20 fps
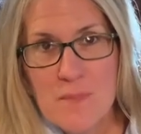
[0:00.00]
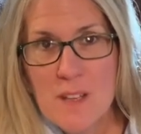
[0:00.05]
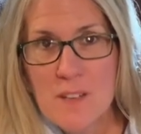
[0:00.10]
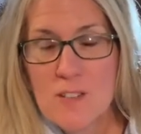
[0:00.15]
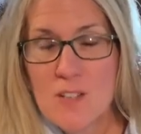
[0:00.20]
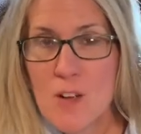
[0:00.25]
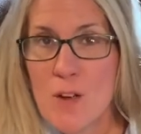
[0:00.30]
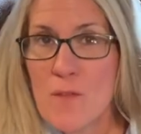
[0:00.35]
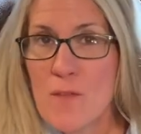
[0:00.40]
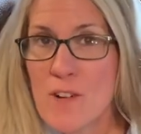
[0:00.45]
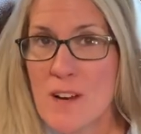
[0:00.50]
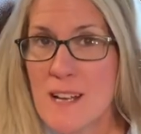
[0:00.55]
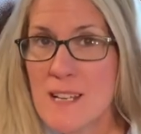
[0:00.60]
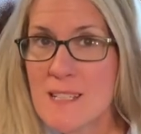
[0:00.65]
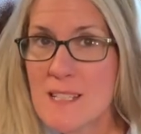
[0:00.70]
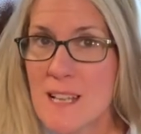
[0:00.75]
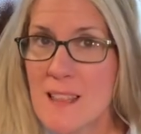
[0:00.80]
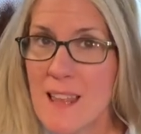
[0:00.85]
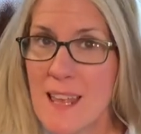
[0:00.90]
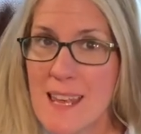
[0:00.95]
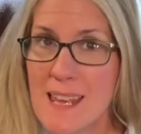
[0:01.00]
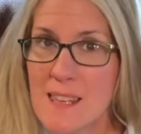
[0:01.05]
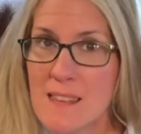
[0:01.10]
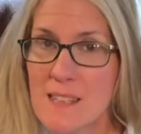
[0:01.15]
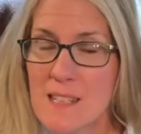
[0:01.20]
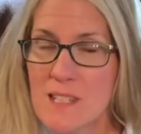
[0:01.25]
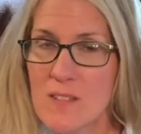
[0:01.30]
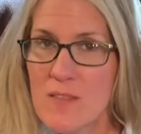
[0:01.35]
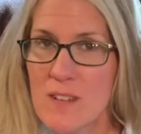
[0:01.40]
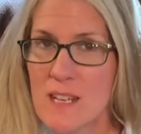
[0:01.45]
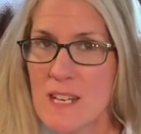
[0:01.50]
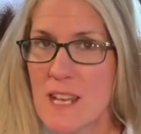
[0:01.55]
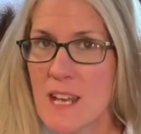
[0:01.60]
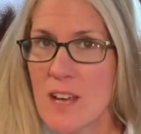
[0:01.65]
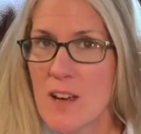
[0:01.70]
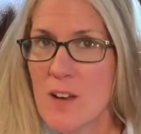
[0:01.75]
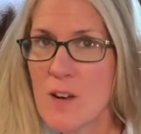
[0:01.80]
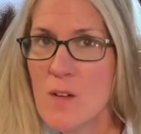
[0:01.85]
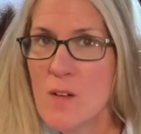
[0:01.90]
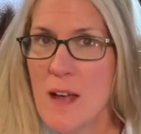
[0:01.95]
don't forget to like this
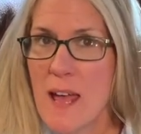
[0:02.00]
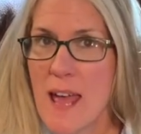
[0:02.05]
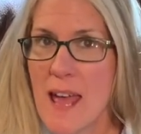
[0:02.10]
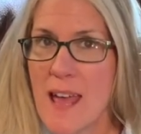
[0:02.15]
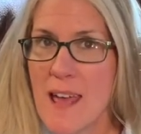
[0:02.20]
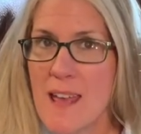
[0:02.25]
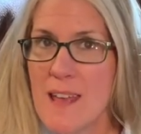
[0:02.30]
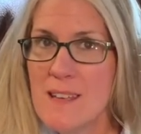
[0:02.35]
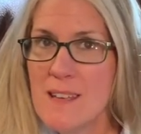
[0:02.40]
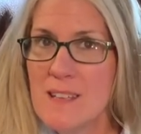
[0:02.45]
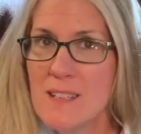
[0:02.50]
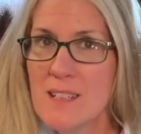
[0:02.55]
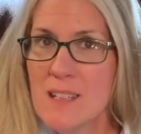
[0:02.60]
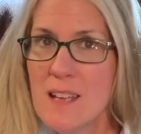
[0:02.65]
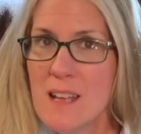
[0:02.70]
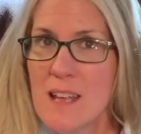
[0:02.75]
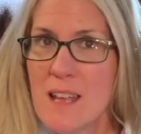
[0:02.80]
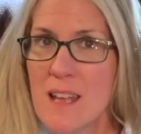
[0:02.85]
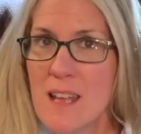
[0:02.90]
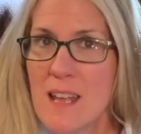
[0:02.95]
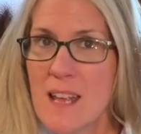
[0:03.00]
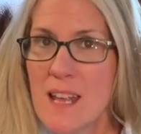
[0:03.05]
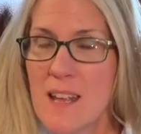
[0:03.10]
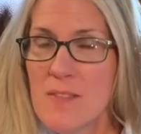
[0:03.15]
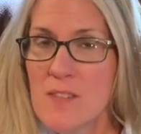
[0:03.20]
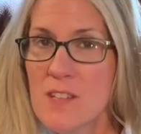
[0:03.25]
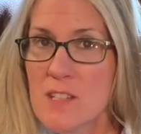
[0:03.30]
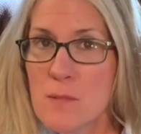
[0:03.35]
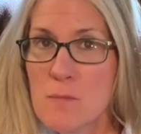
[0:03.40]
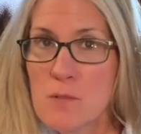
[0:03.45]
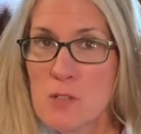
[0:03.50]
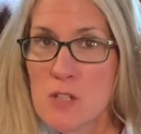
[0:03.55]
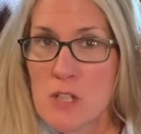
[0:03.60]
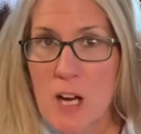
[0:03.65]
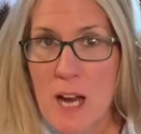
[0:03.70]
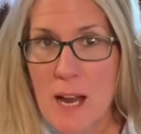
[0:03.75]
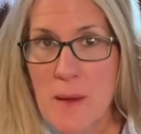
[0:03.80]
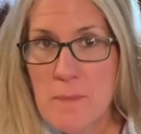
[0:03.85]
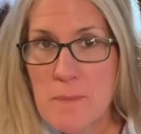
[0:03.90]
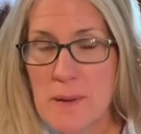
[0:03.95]
video and hit the
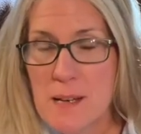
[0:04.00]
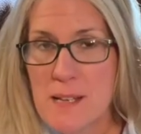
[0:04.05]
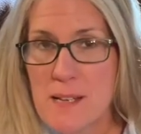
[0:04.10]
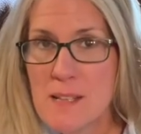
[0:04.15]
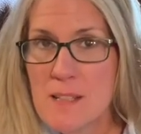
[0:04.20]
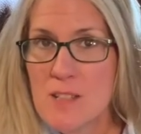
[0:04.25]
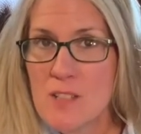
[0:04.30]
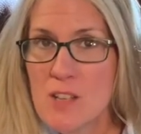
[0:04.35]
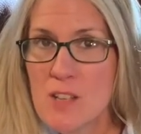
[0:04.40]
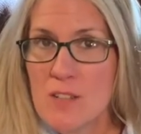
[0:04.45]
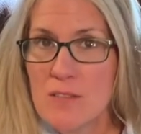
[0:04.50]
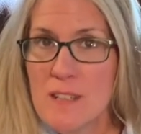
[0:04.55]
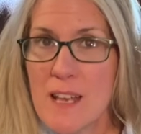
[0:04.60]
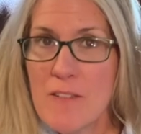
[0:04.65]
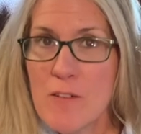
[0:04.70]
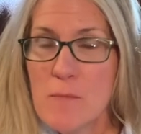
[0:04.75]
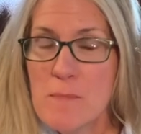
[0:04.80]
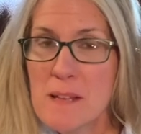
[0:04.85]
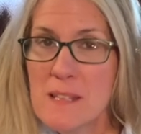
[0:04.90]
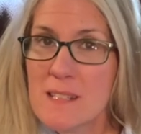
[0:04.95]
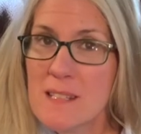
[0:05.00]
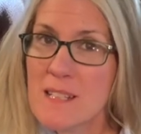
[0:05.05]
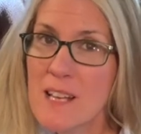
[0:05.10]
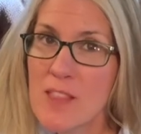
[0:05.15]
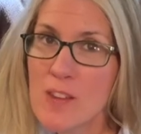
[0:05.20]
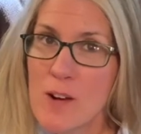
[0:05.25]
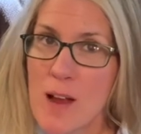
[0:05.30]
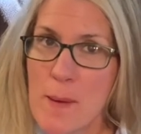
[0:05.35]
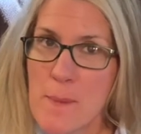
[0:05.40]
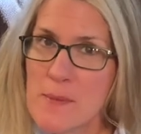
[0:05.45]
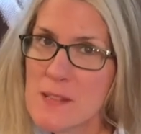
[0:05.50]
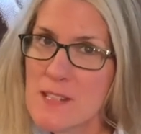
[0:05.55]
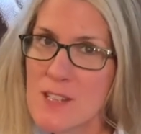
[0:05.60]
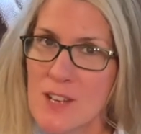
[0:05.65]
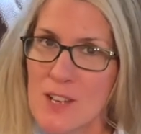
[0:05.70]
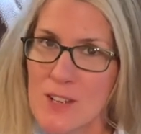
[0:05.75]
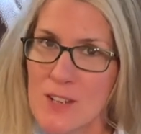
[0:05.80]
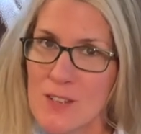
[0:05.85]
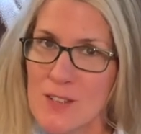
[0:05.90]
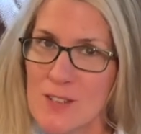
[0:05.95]
subscribe button so you'll never miss another
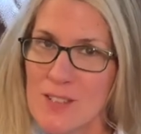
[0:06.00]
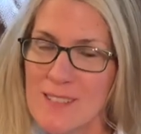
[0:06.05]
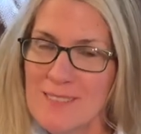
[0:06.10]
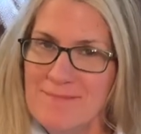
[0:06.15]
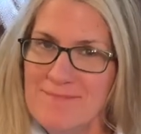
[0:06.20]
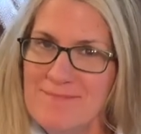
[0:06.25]
episode.